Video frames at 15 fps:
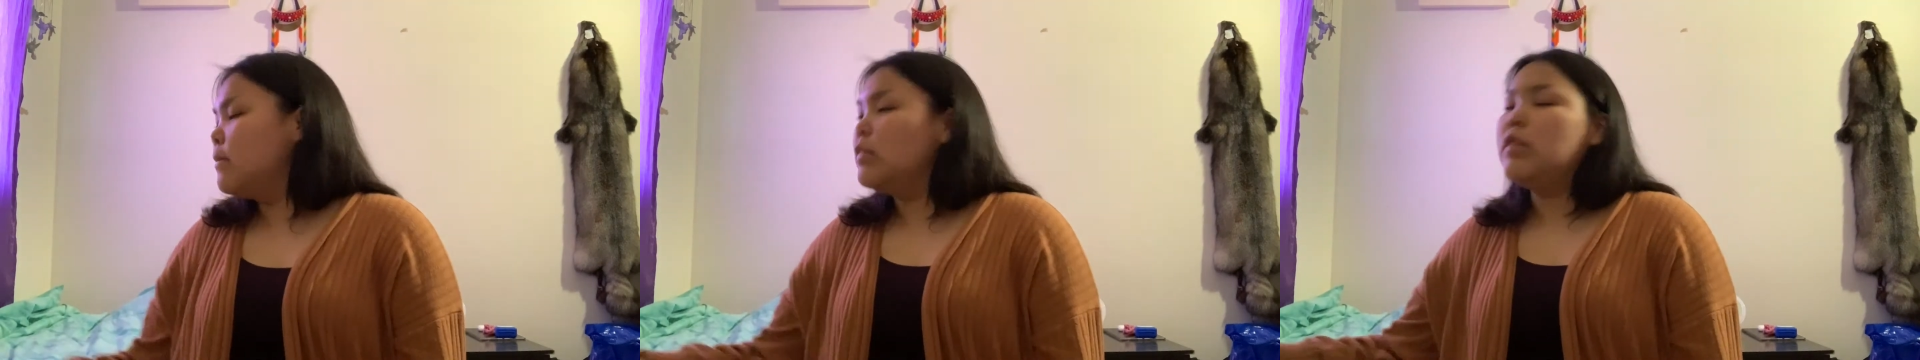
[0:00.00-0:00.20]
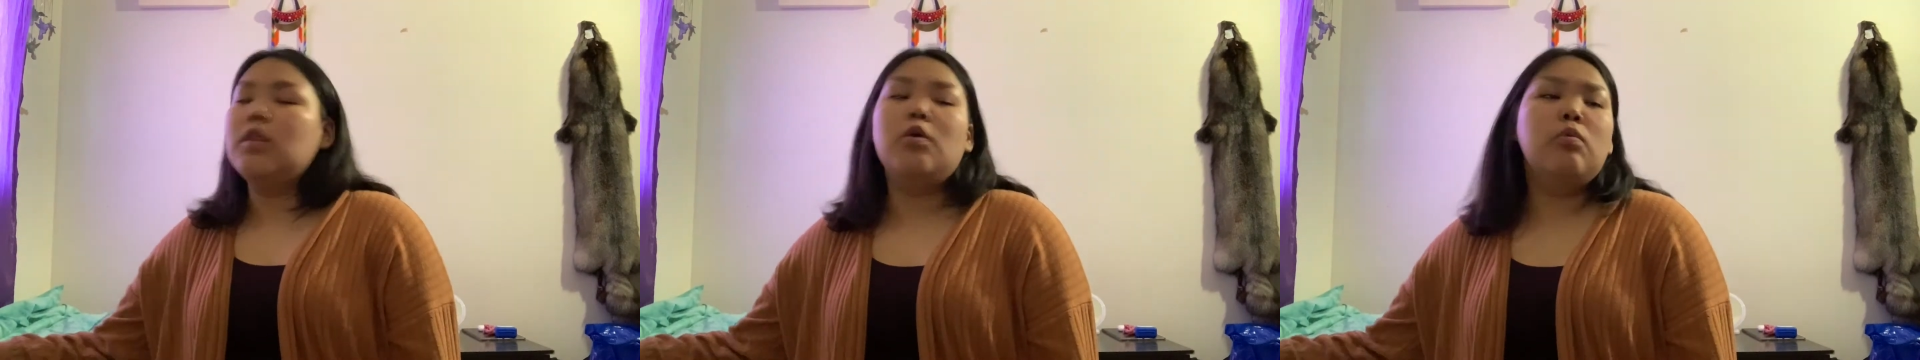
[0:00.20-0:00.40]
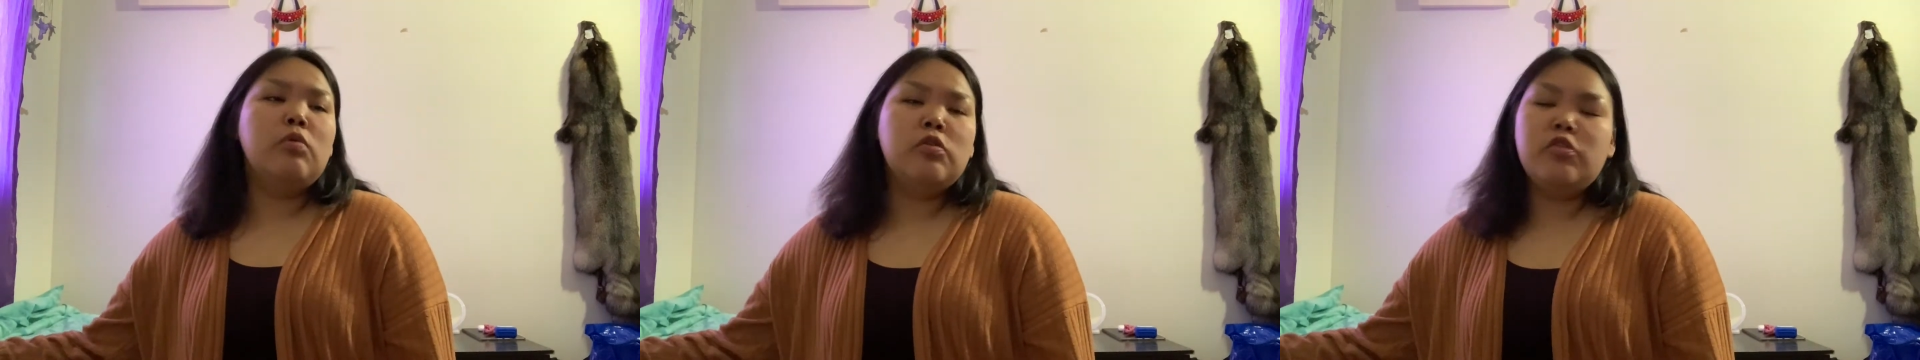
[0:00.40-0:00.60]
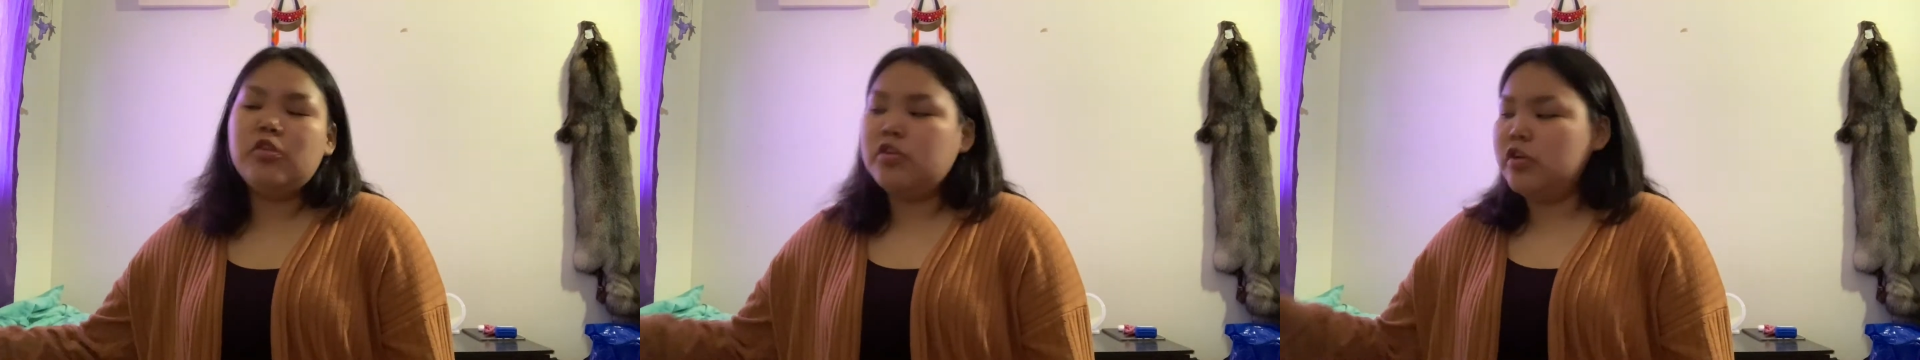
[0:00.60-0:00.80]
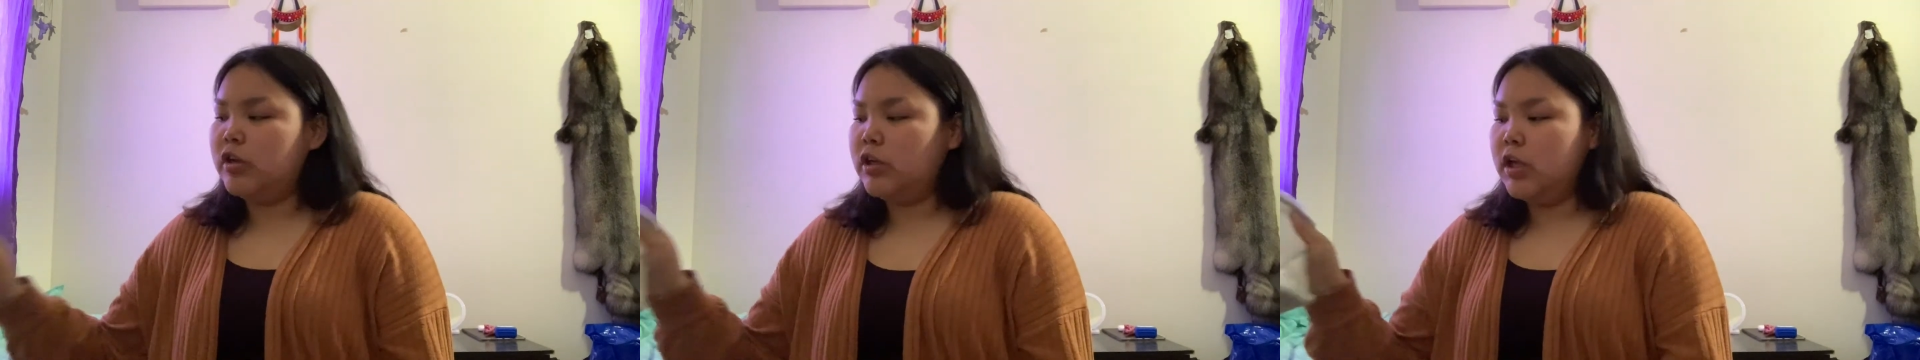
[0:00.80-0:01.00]
And once you're
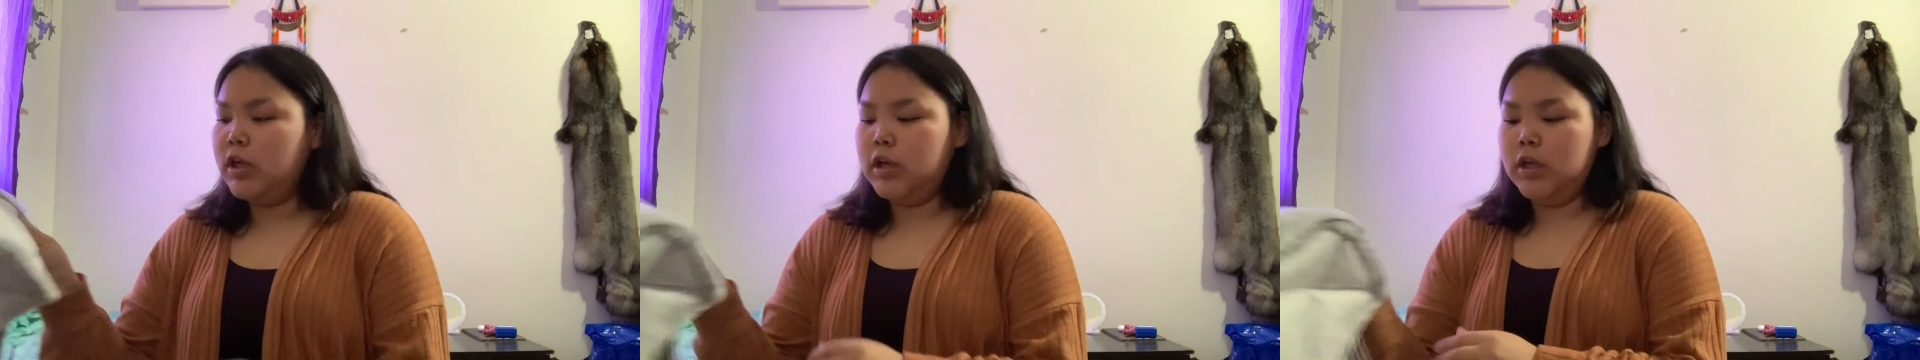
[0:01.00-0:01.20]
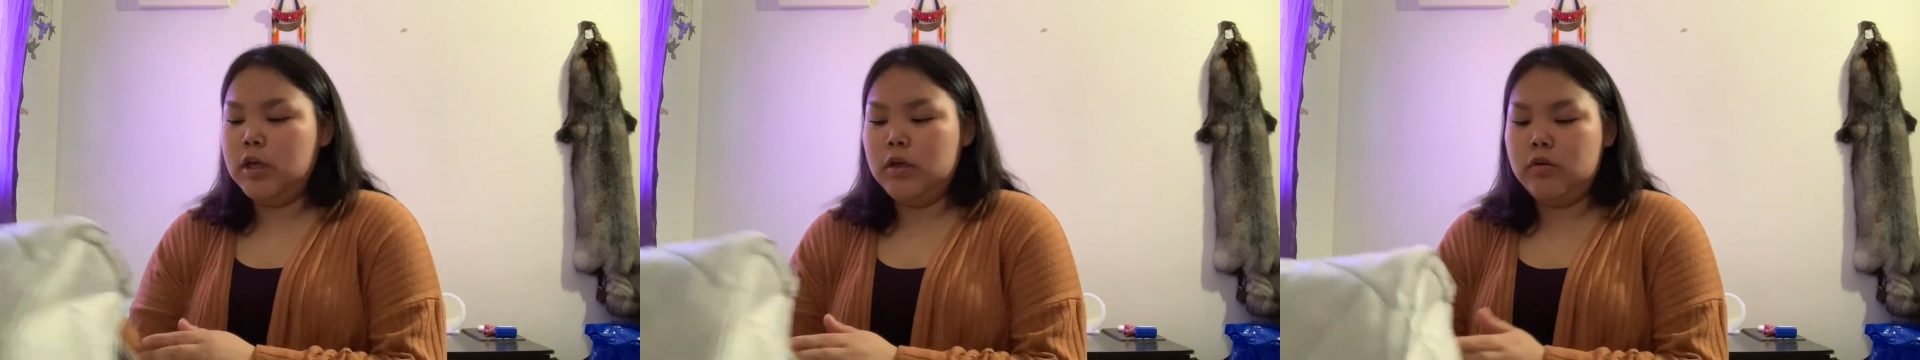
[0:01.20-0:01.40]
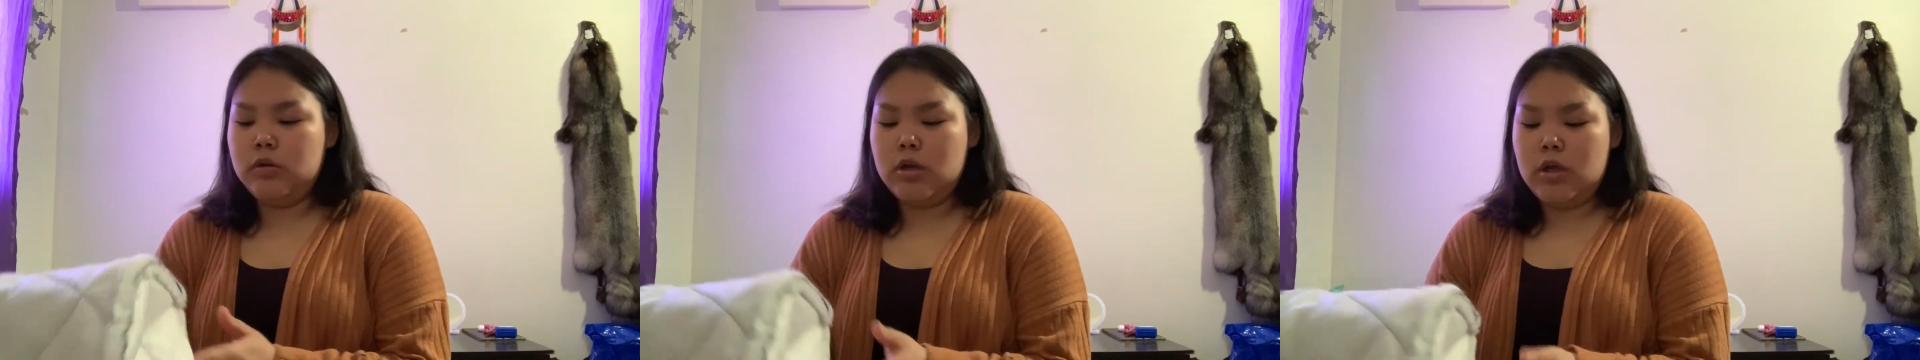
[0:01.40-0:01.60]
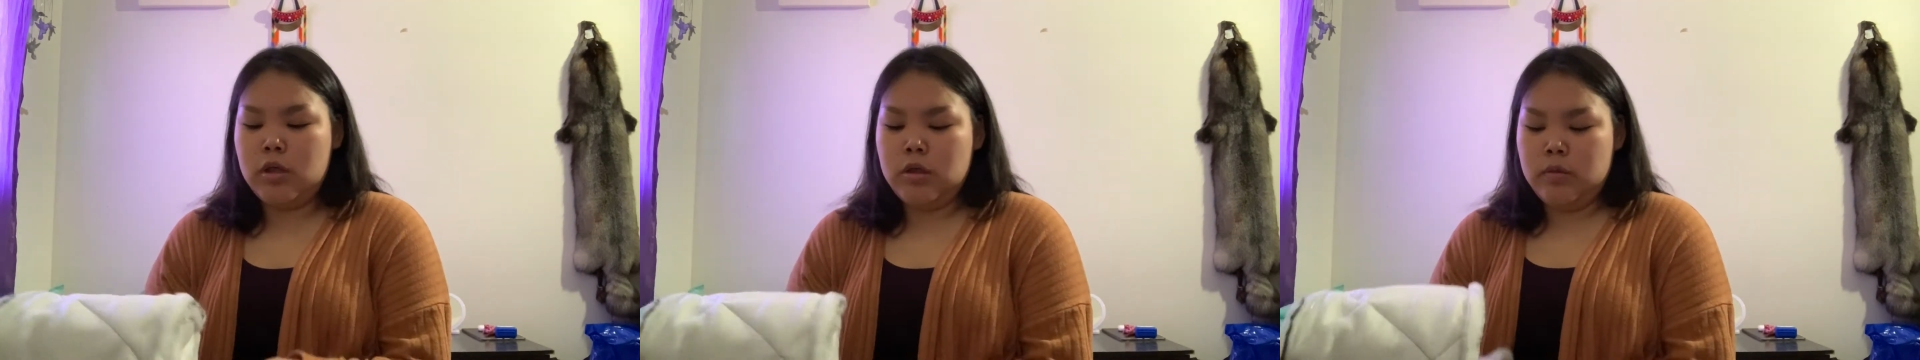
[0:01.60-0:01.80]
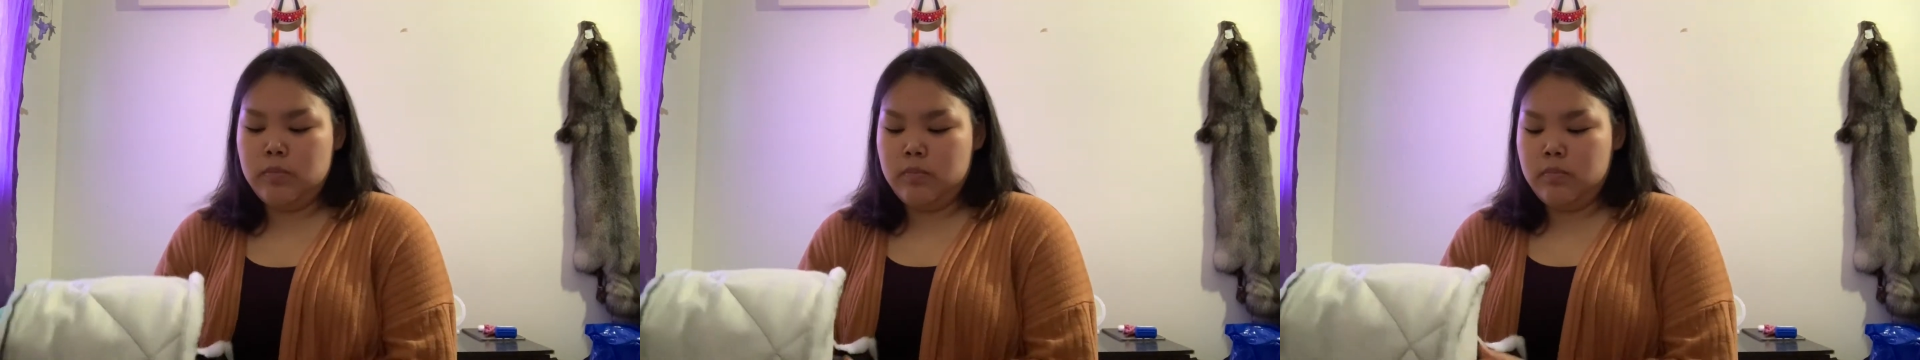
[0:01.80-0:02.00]
done cutting out,
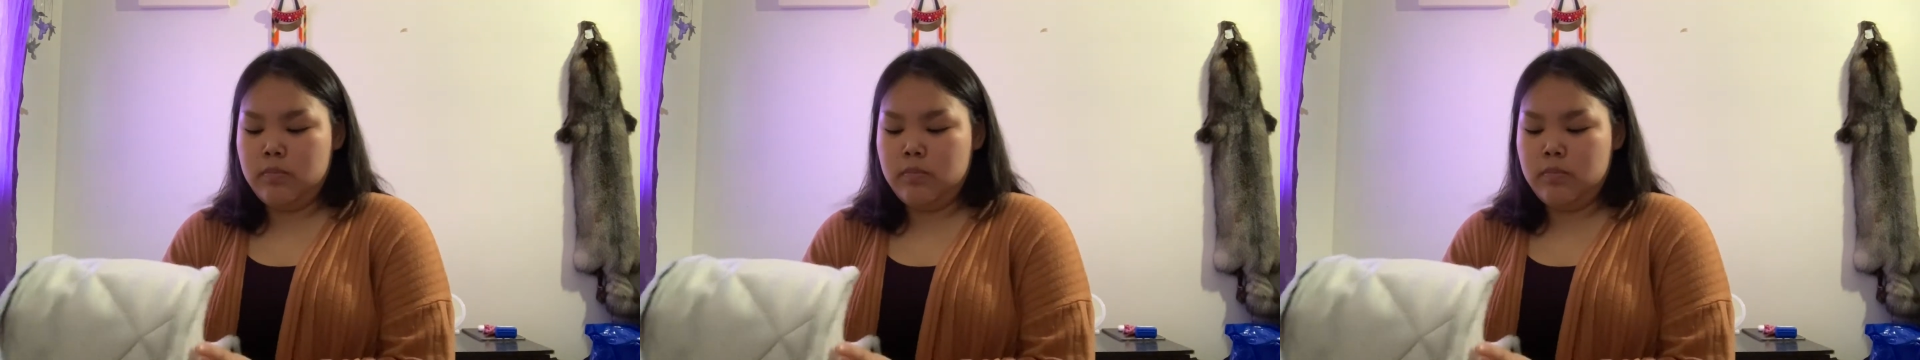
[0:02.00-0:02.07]
I'm